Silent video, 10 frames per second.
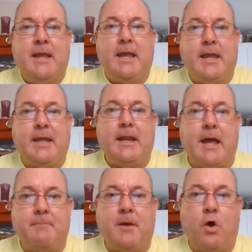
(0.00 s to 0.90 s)
and
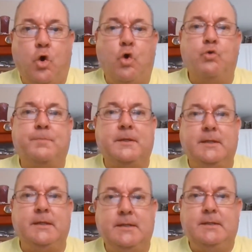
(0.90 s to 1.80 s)
I hope
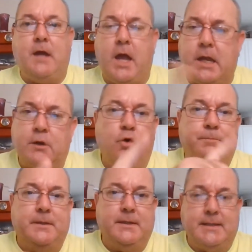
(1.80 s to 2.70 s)
he
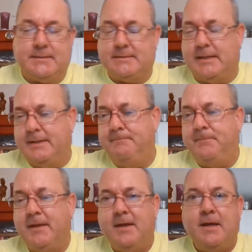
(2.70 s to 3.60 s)
gets.
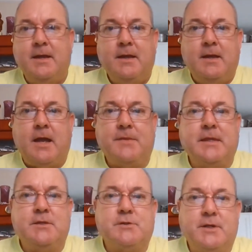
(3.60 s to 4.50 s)
I
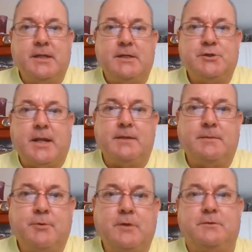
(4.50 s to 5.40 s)
think he's going to get a shot at the
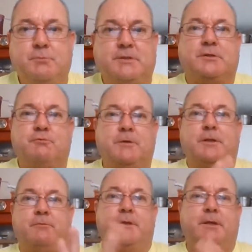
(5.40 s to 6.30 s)
pros, which is
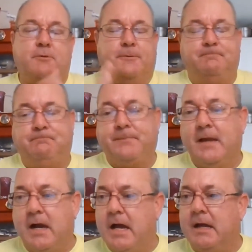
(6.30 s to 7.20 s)
really, really cool.
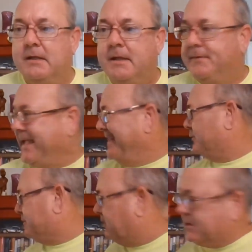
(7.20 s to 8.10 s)
The
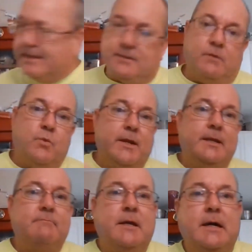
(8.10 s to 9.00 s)
Gators look like they're
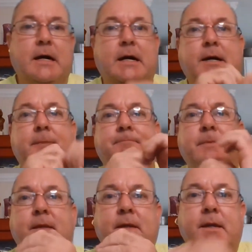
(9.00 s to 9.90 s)
winning
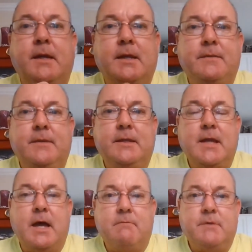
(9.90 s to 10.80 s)
in
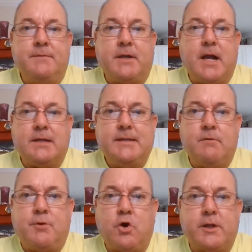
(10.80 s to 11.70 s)
the
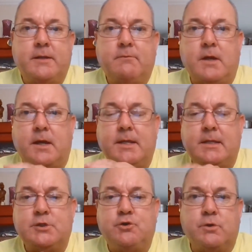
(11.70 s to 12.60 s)
cocktail party
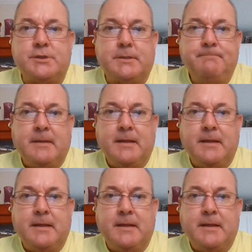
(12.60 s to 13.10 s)
against Georgia.